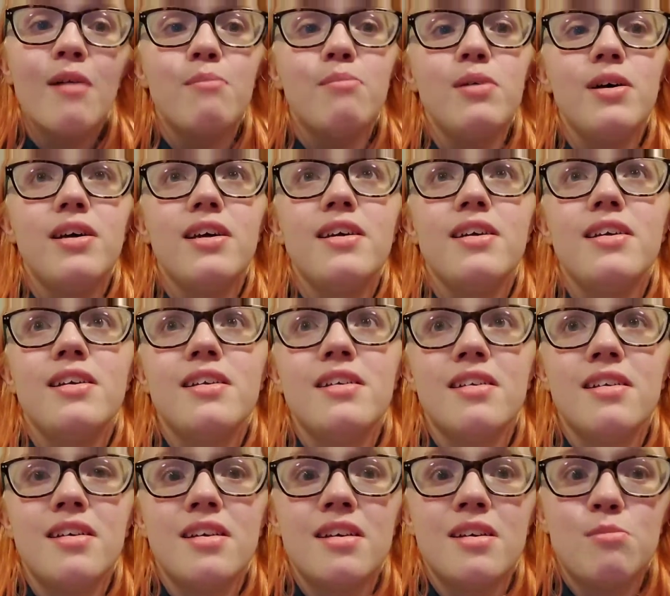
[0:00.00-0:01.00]
But
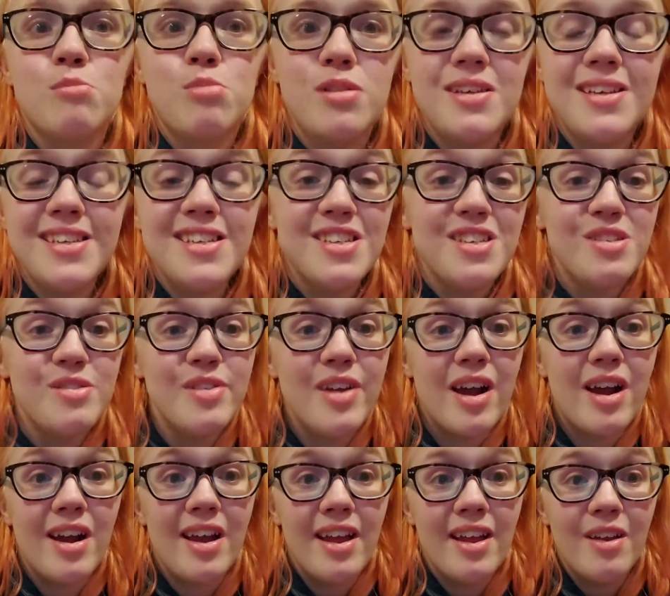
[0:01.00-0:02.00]
please do
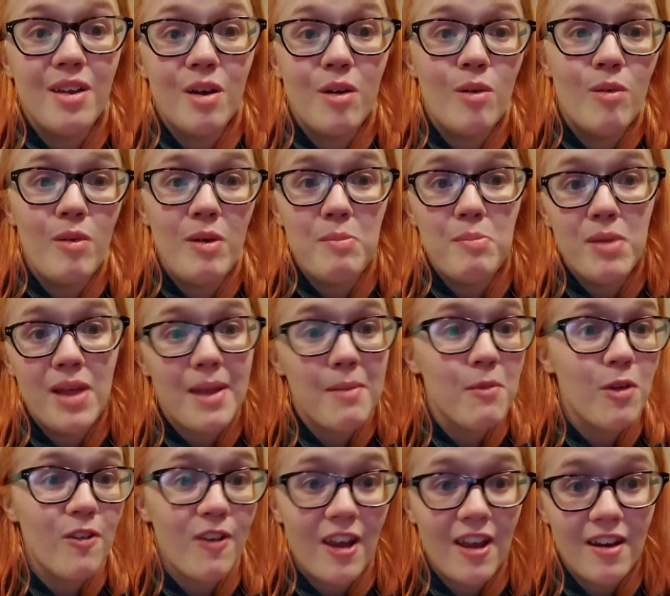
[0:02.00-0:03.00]
not go and blame
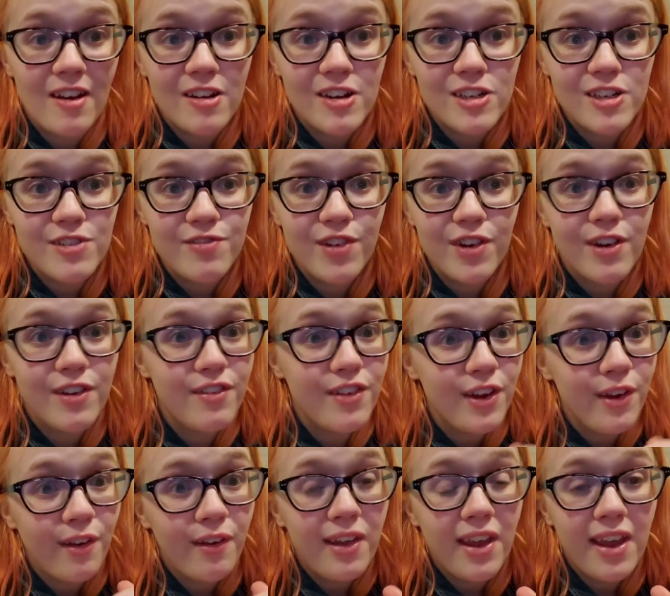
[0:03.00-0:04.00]
creators for if
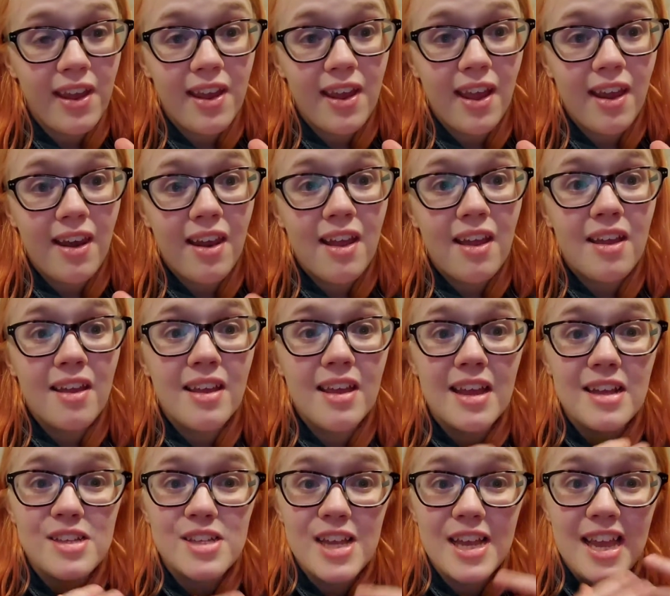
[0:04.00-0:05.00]
your kid
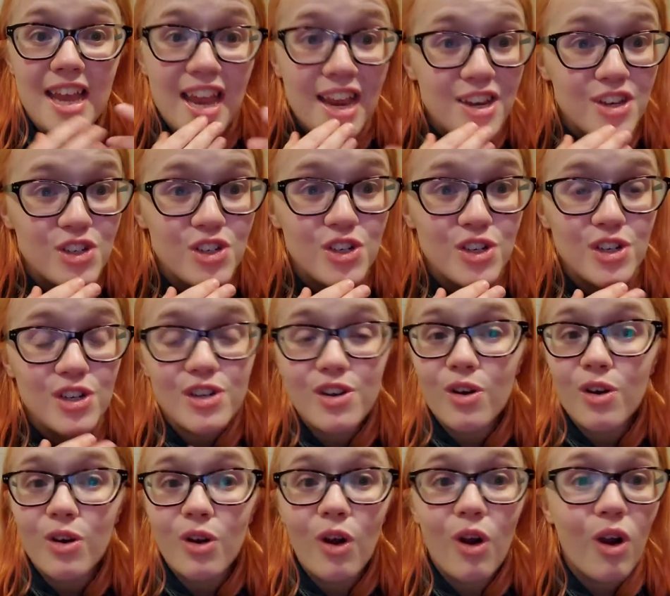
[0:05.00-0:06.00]
gets injured
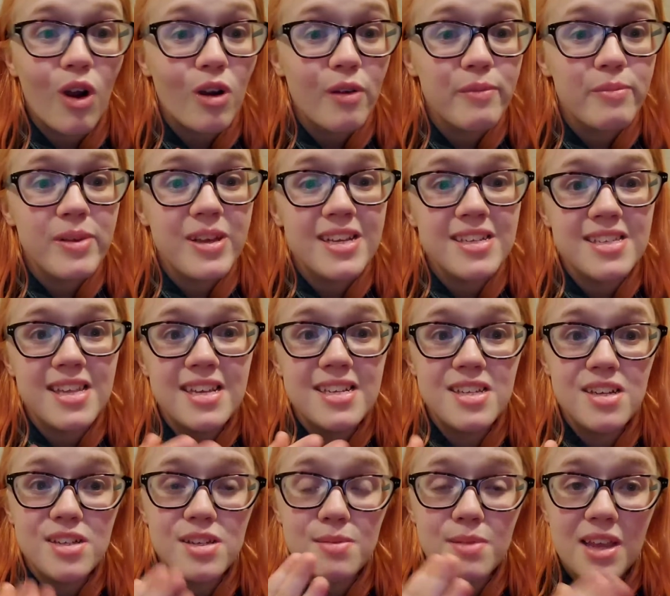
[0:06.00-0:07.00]
or harmed because they
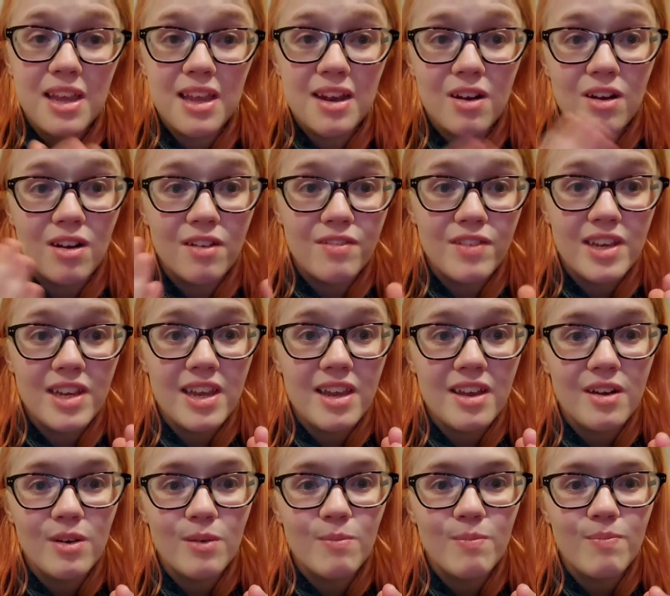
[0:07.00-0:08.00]
saw something in our
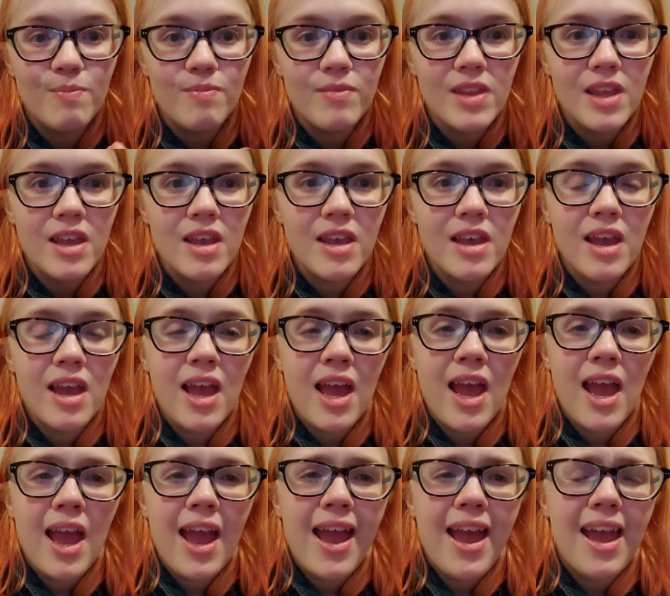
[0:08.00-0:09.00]
video.
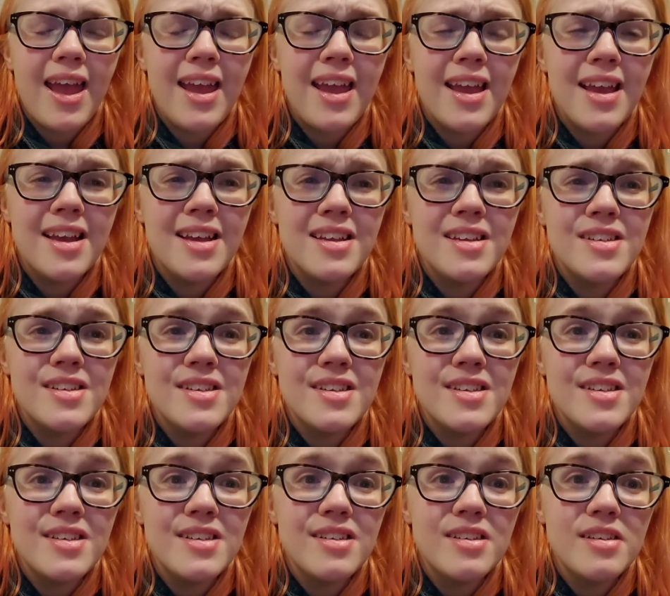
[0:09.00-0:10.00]
And
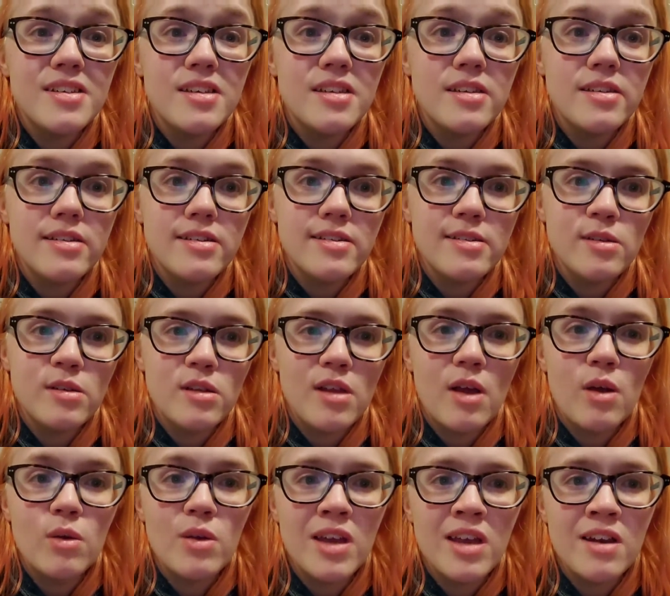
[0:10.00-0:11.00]

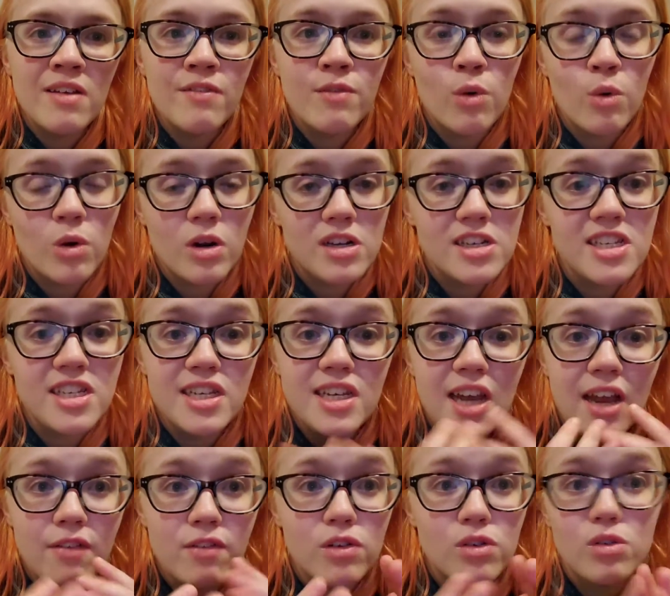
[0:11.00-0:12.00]
Logan, of course,
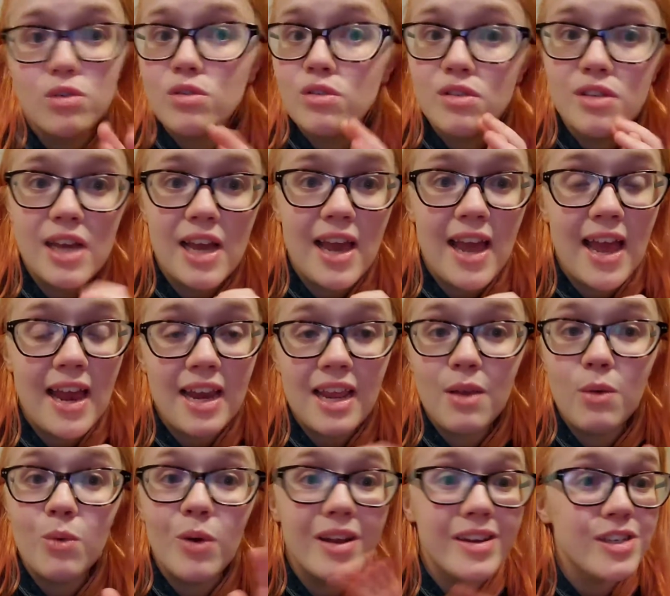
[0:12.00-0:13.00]
never told
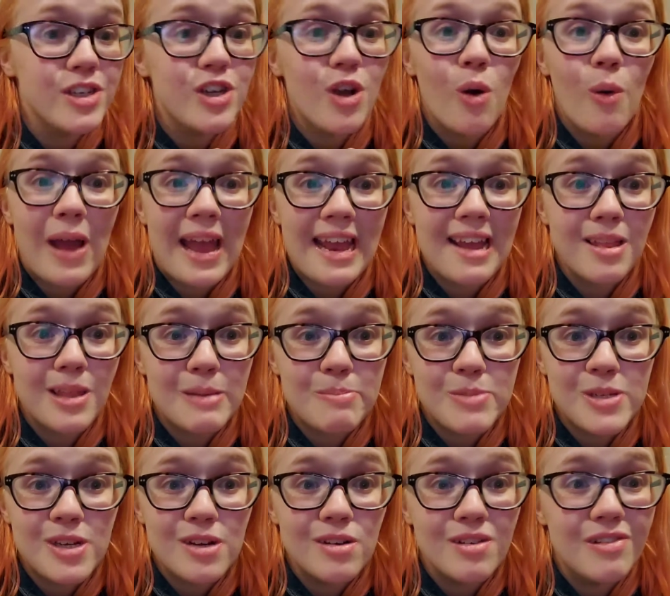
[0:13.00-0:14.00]
anyone to go hang
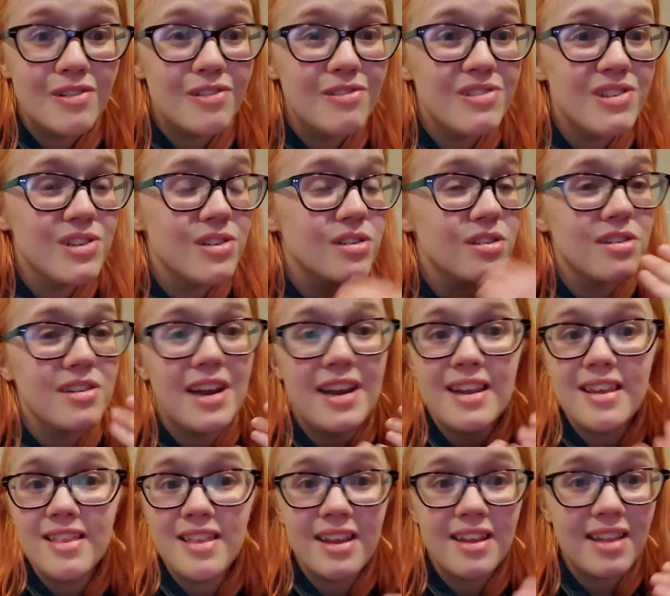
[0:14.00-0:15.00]
themselves or
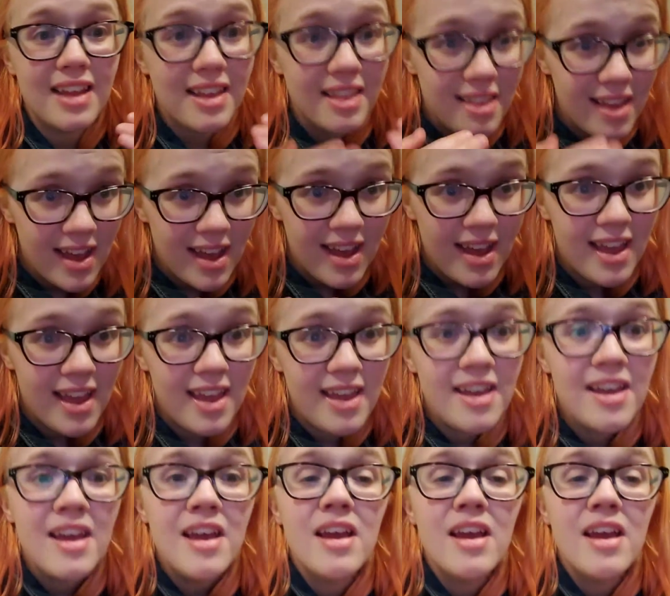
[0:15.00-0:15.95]
anything like that.